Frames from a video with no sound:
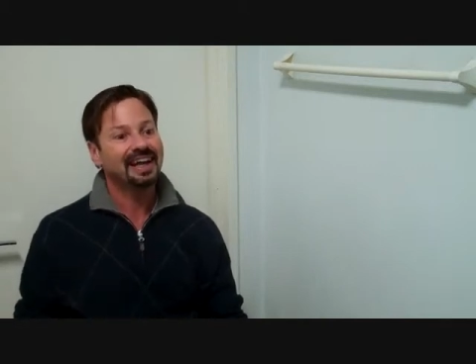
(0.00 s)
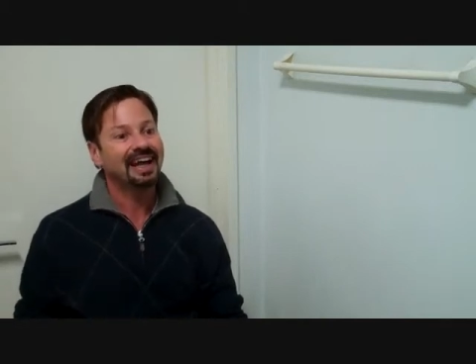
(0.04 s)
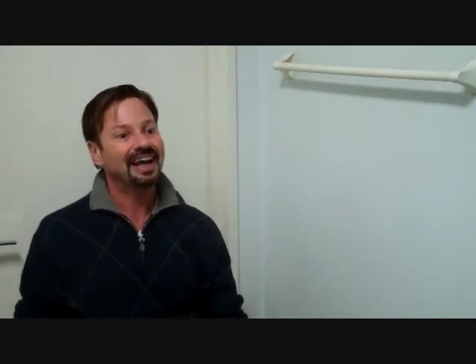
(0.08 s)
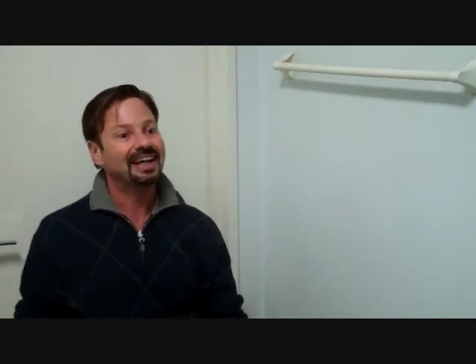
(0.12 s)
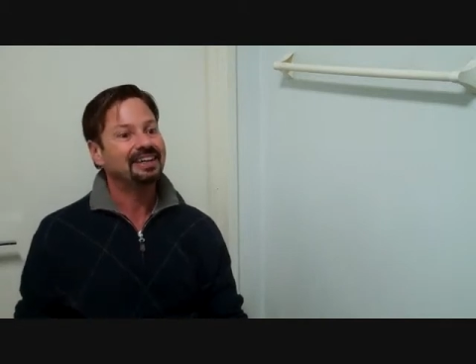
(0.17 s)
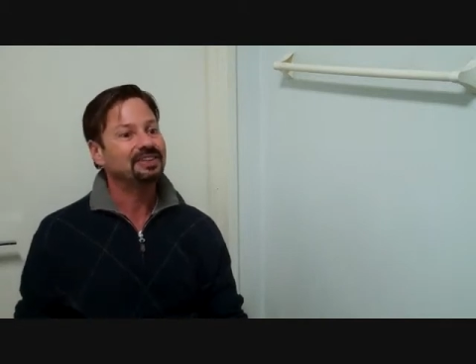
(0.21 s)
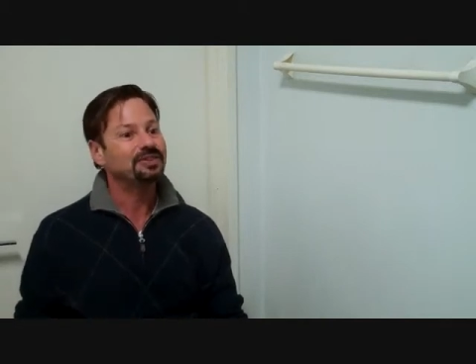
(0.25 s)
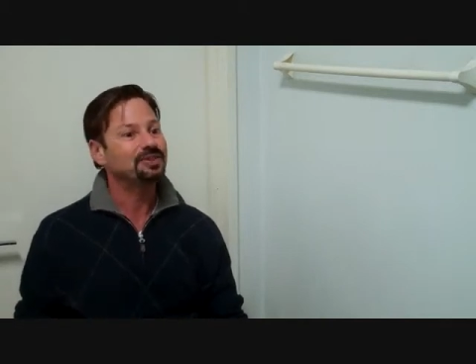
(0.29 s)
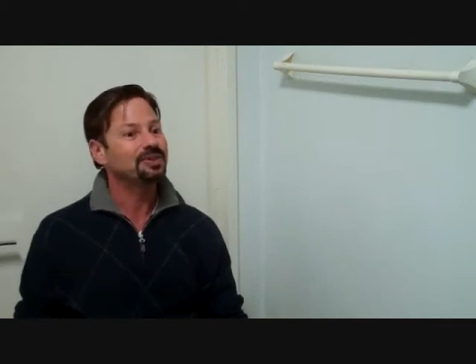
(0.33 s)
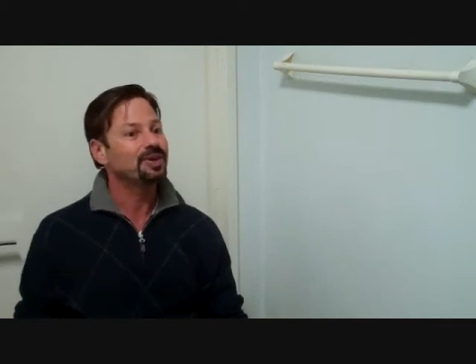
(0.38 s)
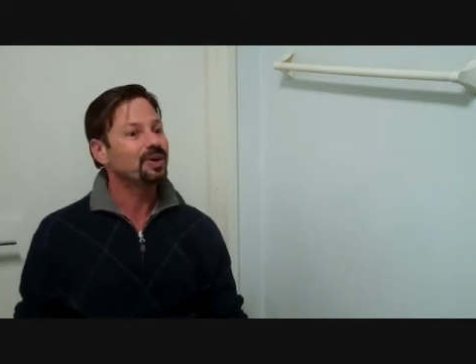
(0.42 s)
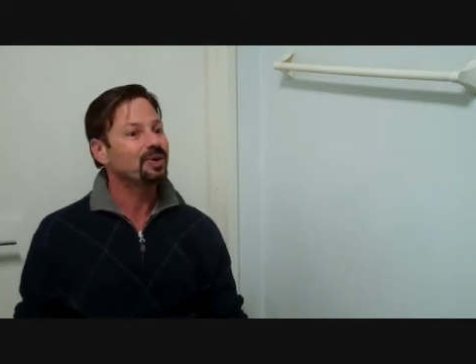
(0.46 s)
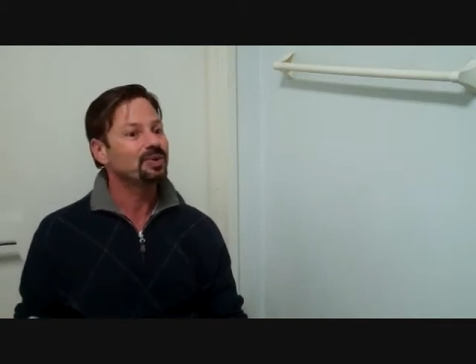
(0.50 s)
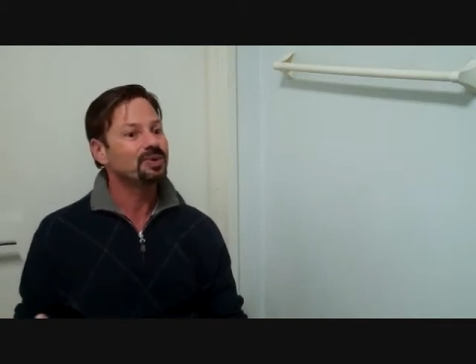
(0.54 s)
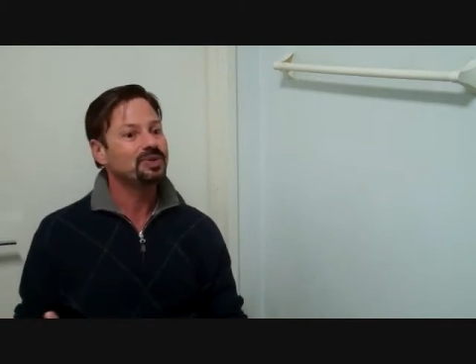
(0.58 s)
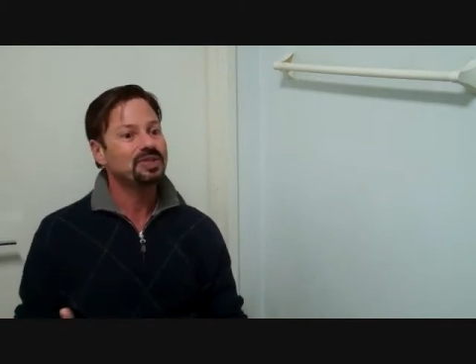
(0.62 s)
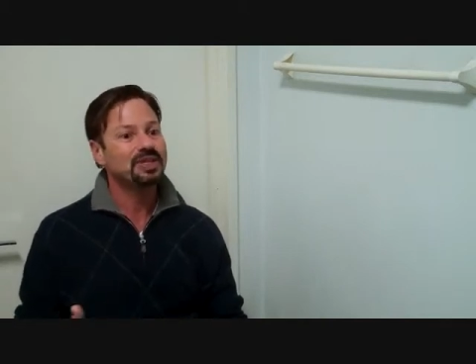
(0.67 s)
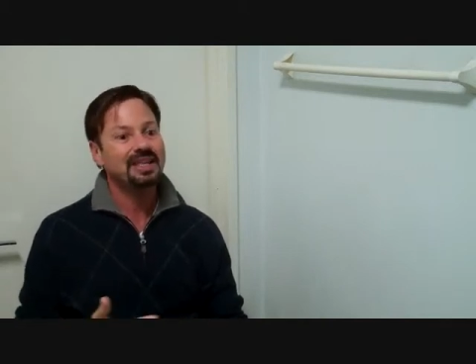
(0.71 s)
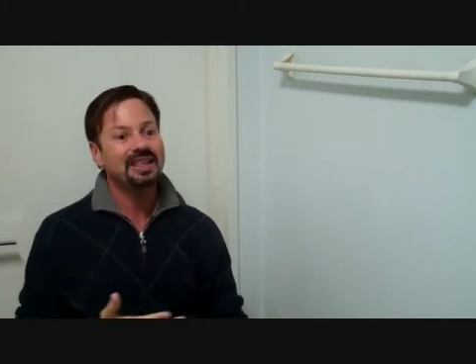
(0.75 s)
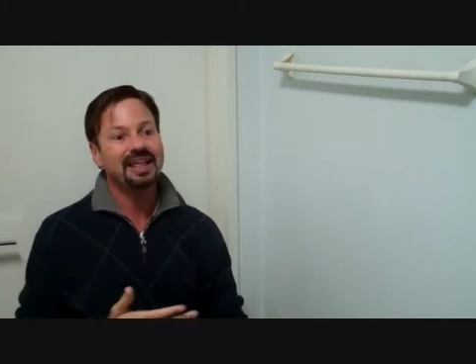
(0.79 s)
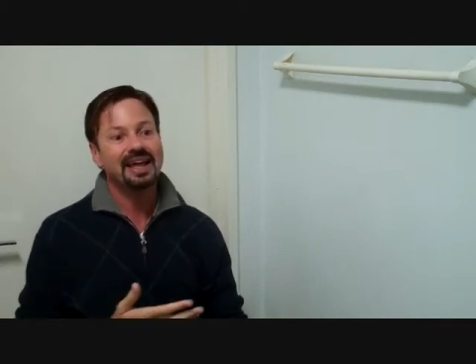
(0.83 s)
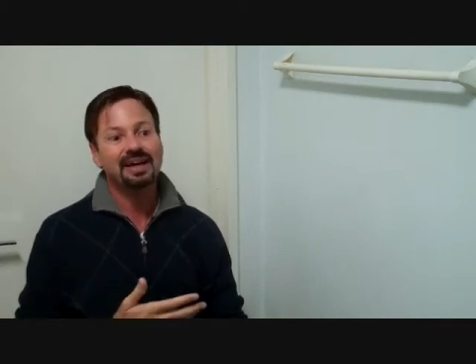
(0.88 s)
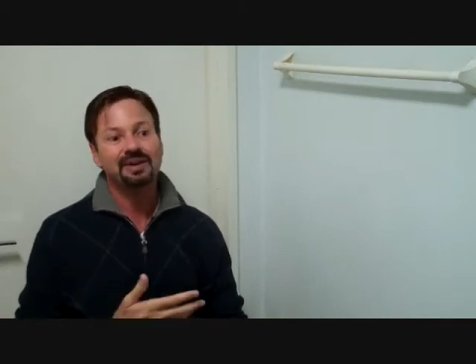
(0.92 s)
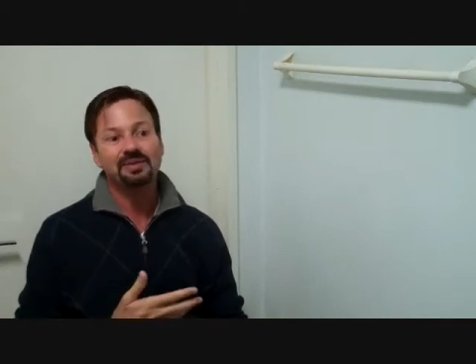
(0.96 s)
and you don't
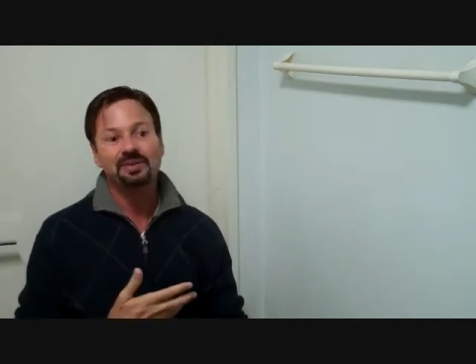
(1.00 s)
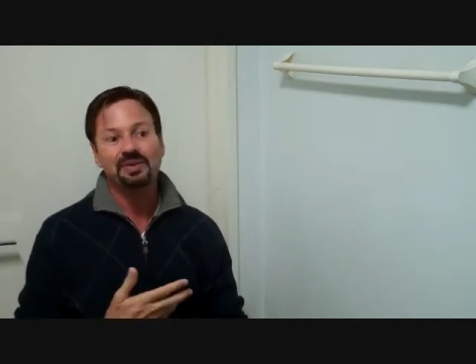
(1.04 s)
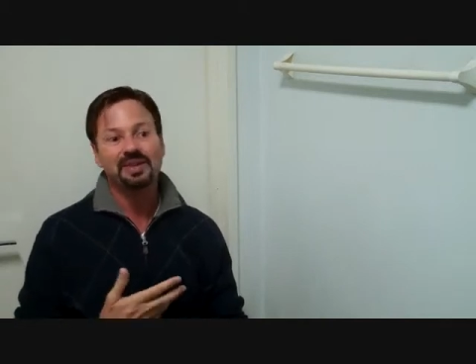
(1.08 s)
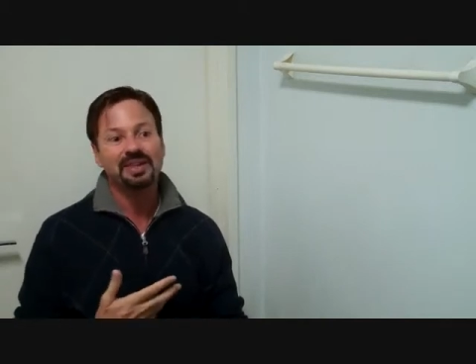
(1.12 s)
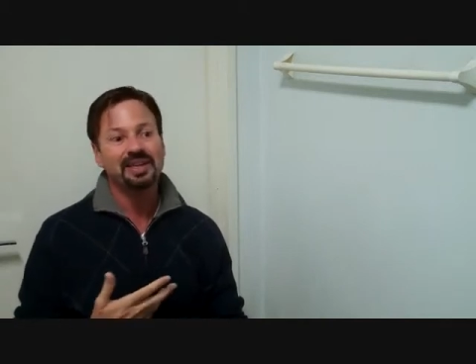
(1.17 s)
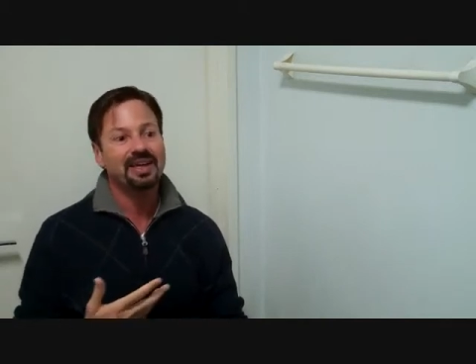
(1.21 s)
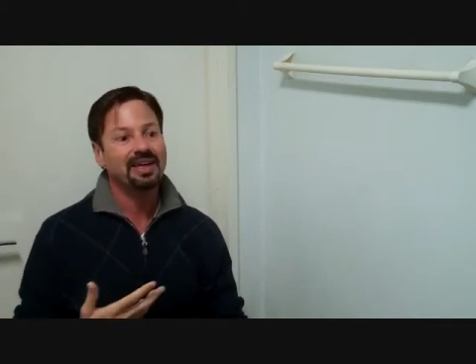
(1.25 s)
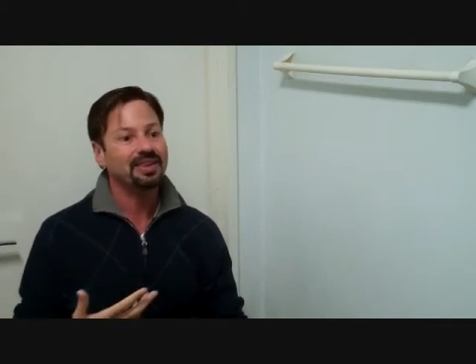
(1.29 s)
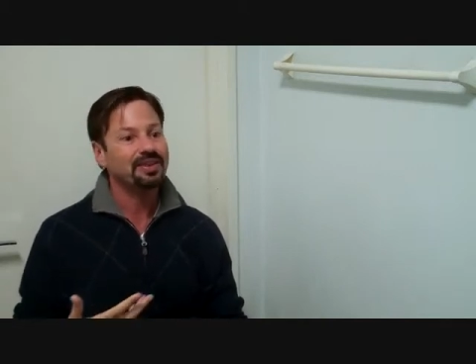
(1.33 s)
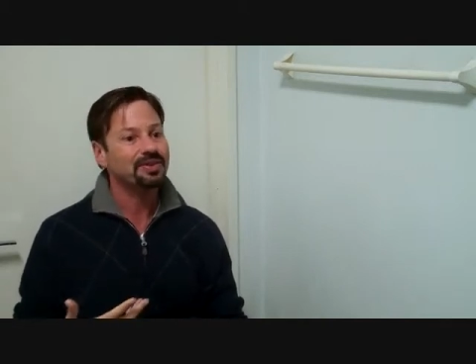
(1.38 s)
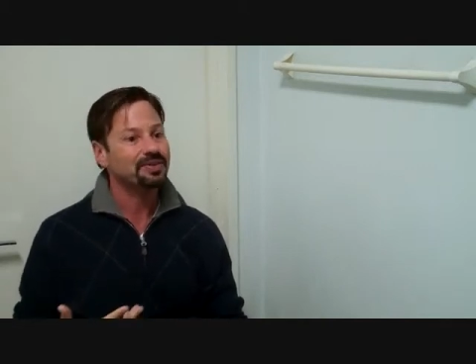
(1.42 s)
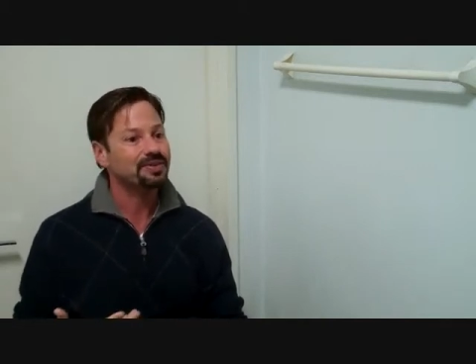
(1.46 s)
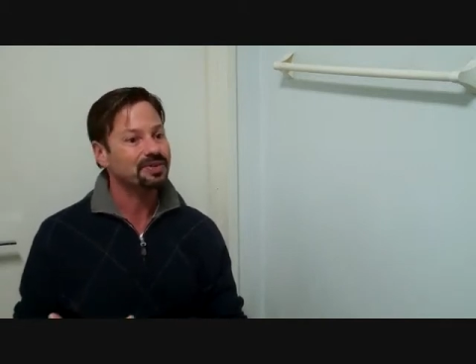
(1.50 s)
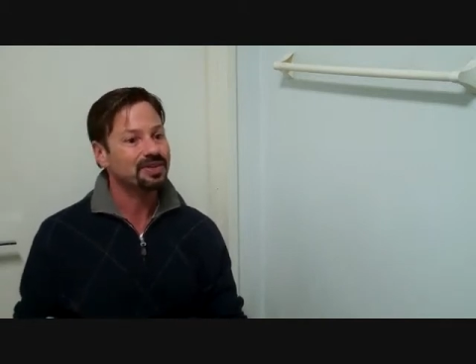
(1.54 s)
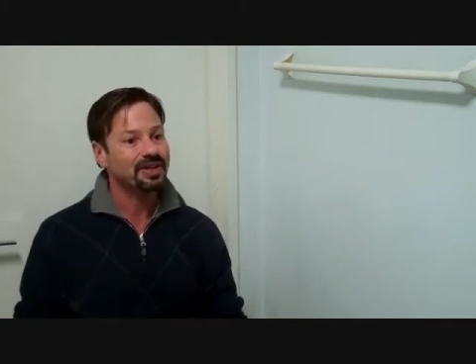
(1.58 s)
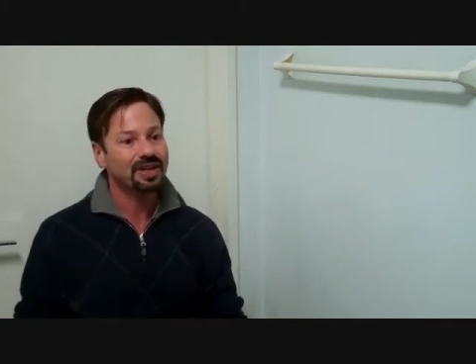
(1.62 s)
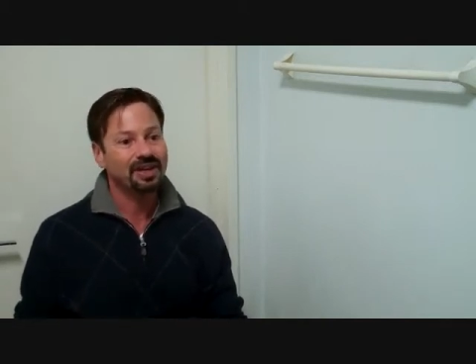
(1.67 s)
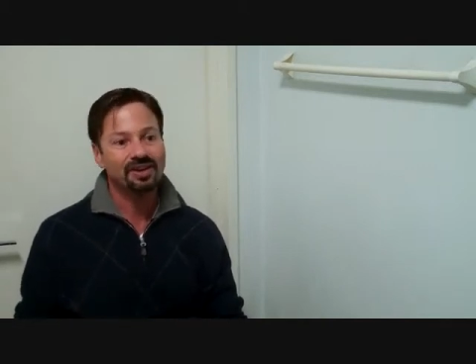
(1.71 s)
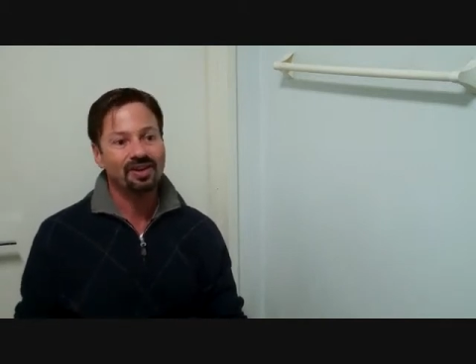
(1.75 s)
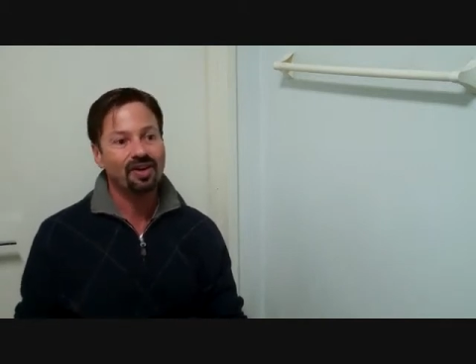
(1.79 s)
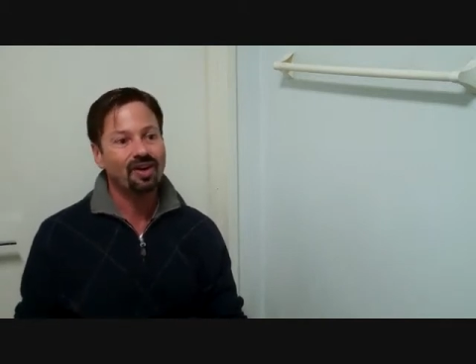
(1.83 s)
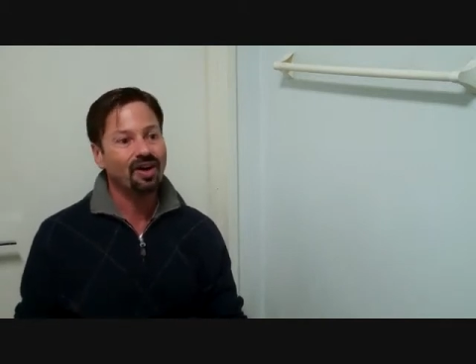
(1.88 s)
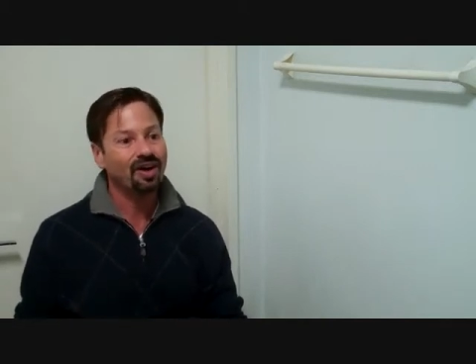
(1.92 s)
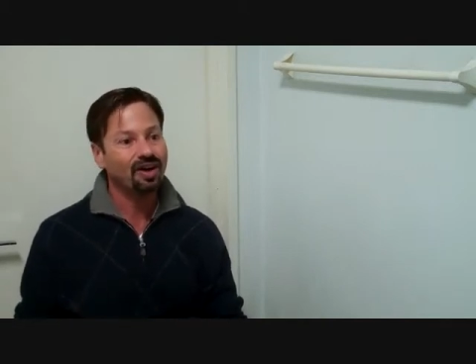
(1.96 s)
see that with the others
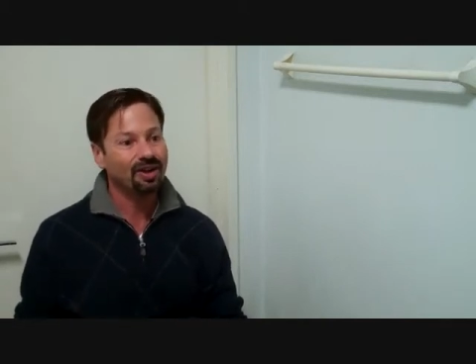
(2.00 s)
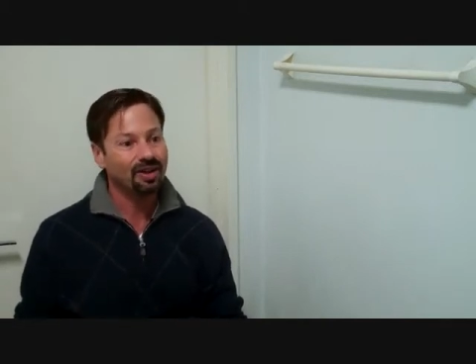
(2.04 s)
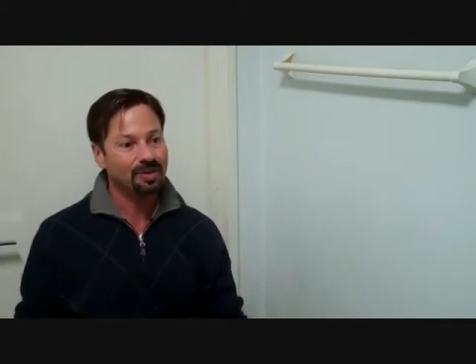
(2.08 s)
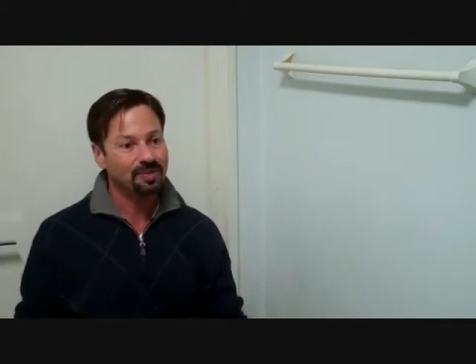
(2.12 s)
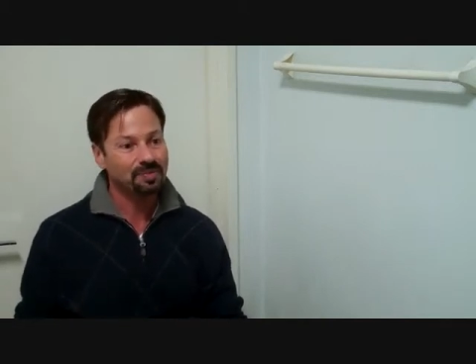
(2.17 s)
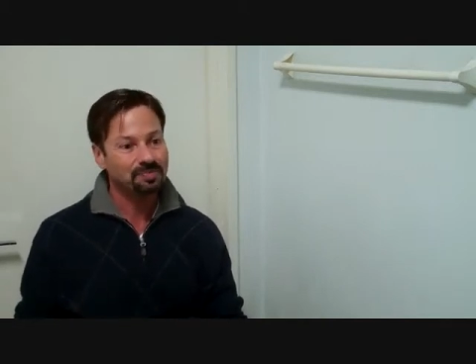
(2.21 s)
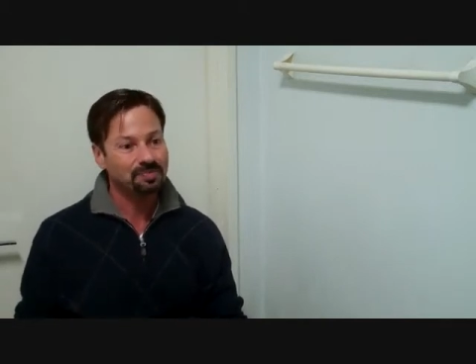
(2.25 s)
at all.